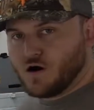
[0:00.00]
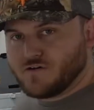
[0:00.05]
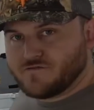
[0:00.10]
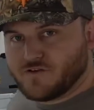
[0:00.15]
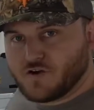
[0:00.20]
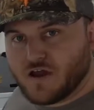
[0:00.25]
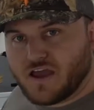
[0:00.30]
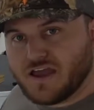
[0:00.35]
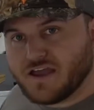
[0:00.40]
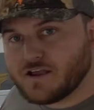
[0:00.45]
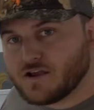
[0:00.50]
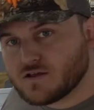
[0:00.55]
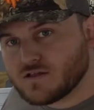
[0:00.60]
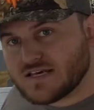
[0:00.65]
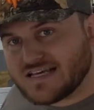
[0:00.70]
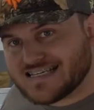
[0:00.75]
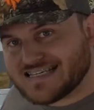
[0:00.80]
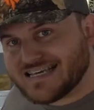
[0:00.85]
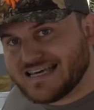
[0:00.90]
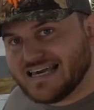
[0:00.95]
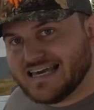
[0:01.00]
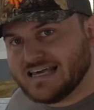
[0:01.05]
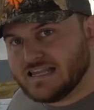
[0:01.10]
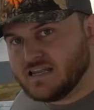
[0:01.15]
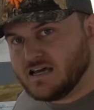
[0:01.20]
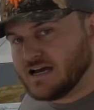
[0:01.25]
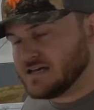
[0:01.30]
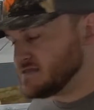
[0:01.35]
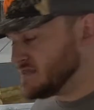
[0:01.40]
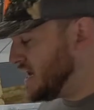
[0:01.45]
of your angle is in,
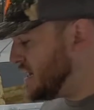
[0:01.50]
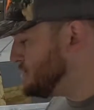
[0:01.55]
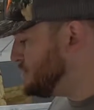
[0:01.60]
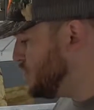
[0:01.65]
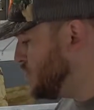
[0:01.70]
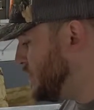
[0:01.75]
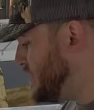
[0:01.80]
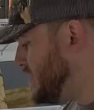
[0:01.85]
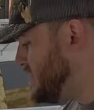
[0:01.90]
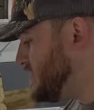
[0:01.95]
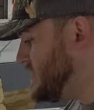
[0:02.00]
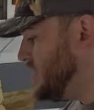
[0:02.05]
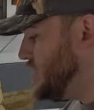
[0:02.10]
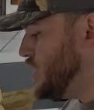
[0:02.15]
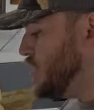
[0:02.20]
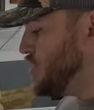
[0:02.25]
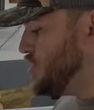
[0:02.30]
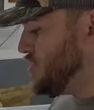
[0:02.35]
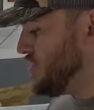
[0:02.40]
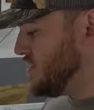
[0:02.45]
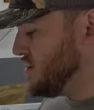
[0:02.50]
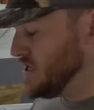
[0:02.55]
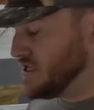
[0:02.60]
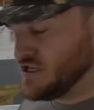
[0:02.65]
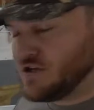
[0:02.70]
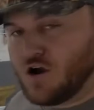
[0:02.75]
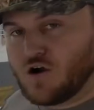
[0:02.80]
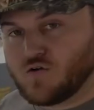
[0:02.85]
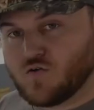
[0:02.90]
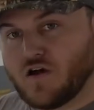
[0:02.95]
at that point, you're going to
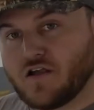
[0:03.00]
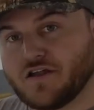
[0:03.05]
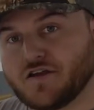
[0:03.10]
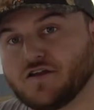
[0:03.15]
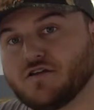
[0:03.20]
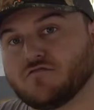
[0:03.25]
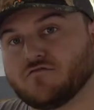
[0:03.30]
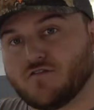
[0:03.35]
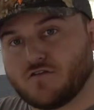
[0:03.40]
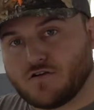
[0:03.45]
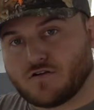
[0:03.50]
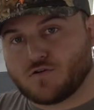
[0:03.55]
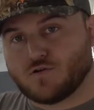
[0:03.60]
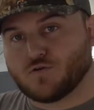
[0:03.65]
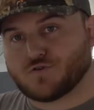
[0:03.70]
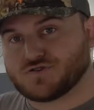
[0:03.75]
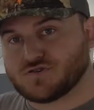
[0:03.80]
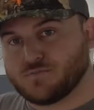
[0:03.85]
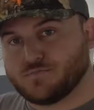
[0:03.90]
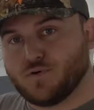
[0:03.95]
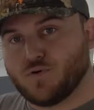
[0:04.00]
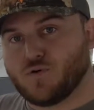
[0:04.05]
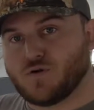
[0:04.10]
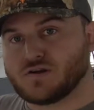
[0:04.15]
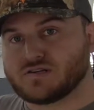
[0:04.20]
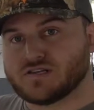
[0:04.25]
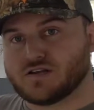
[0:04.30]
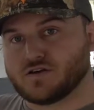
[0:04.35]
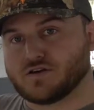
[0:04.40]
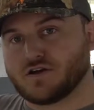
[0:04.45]
start running your vertical
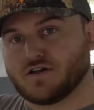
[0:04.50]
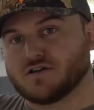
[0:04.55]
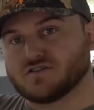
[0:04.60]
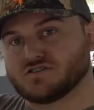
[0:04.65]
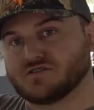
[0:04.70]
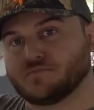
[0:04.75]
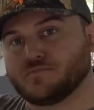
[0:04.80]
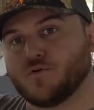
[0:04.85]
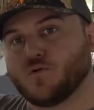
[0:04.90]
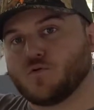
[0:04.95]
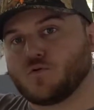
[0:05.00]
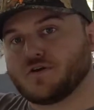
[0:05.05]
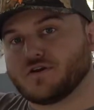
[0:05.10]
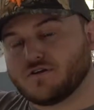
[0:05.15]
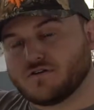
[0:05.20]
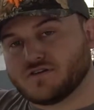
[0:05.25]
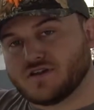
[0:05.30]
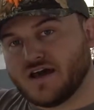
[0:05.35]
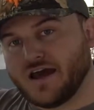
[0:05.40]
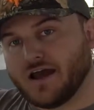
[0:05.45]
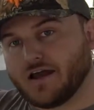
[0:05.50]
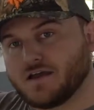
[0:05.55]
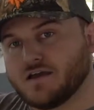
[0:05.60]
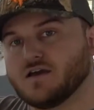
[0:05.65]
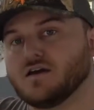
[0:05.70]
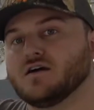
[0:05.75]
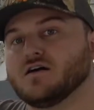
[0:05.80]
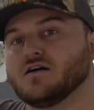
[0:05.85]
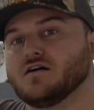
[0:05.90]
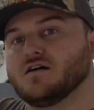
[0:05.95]
supports that are going to support your deck
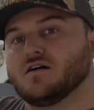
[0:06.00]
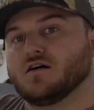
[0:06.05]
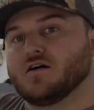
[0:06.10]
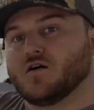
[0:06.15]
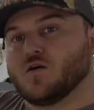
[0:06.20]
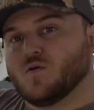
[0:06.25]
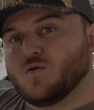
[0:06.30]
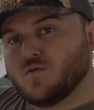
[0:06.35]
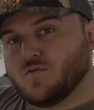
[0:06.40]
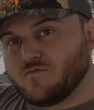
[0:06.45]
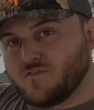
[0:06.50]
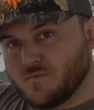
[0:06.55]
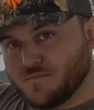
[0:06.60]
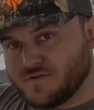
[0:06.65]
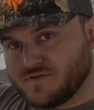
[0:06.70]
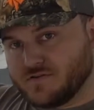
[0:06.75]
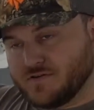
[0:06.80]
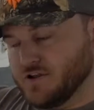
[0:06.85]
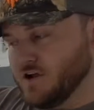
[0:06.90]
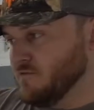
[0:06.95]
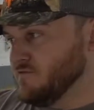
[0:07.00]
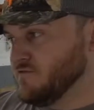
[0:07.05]
from, you know,